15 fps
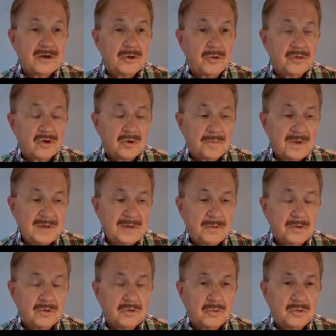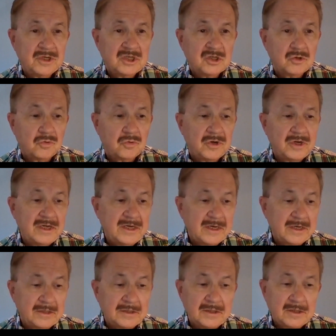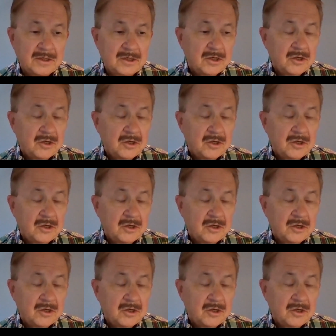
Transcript: I know there are people who disagree and